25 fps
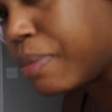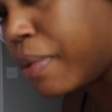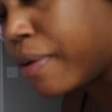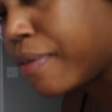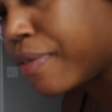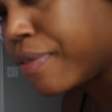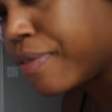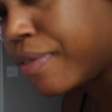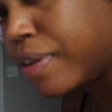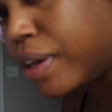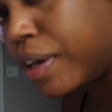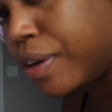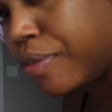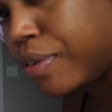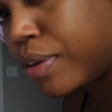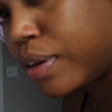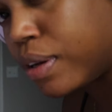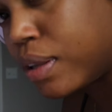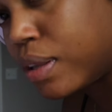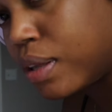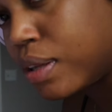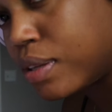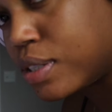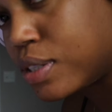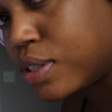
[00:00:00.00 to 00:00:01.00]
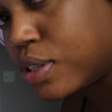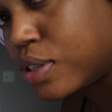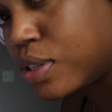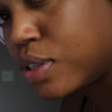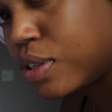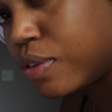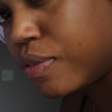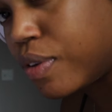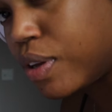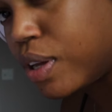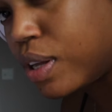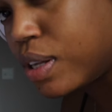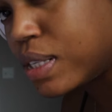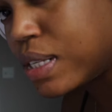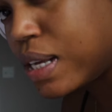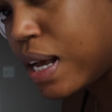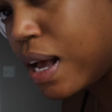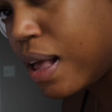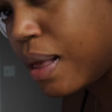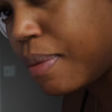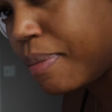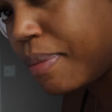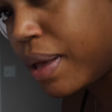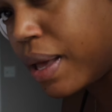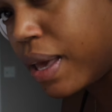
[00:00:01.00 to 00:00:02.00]
my favorite clusters of all
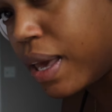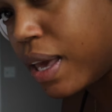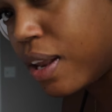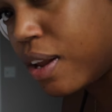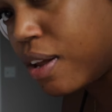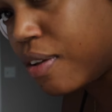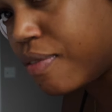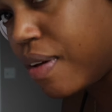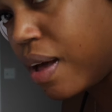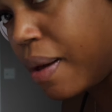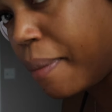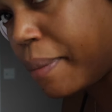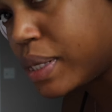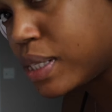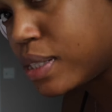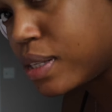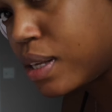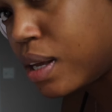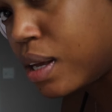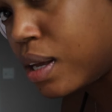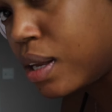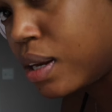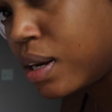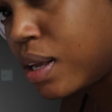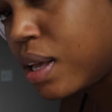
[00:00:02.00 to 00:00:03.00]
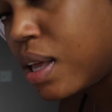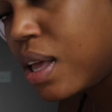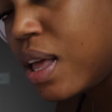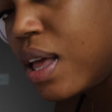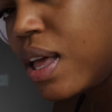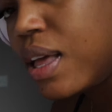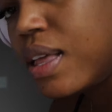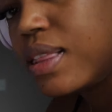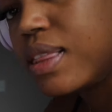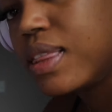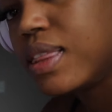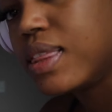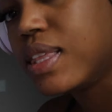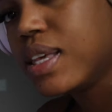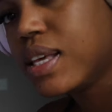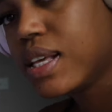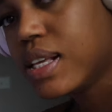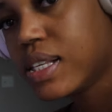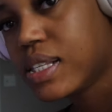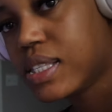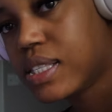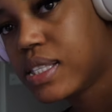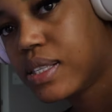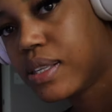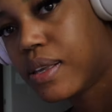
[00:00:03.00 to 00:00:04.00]
time. I get off Amazon.
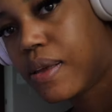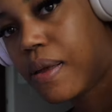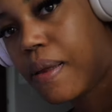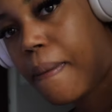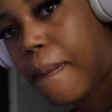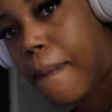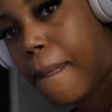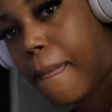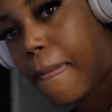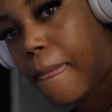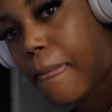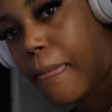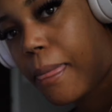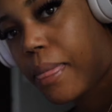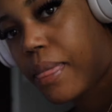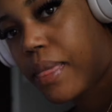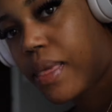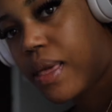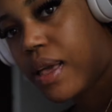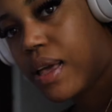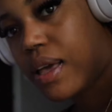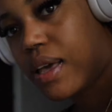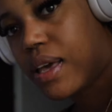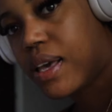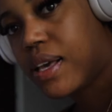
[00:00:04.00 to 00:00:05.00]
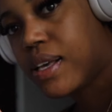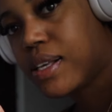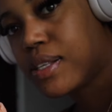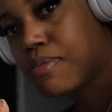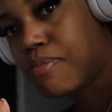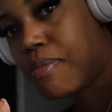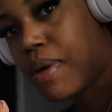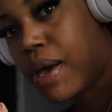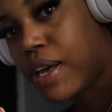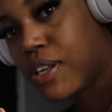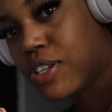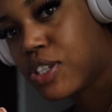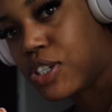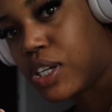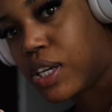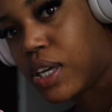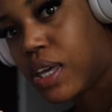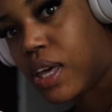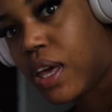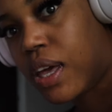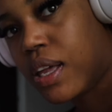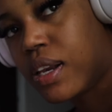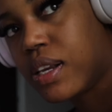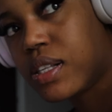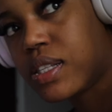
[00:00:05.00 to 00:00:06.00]
This is
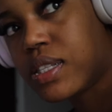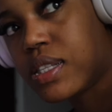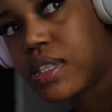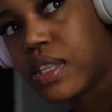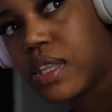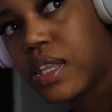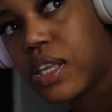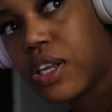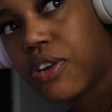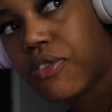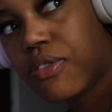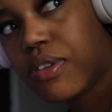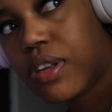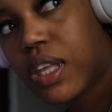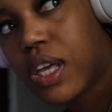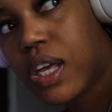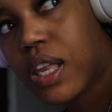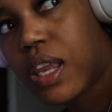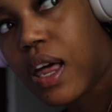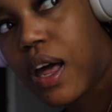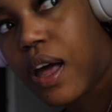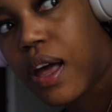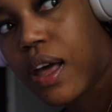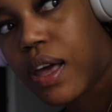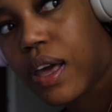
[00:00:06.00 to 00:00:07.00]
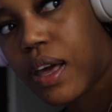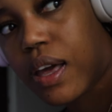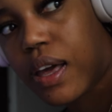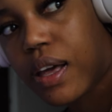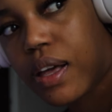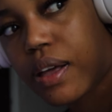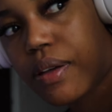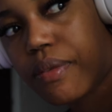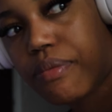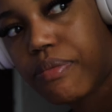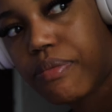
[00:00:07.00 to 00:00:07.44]
magic. And it's literally like,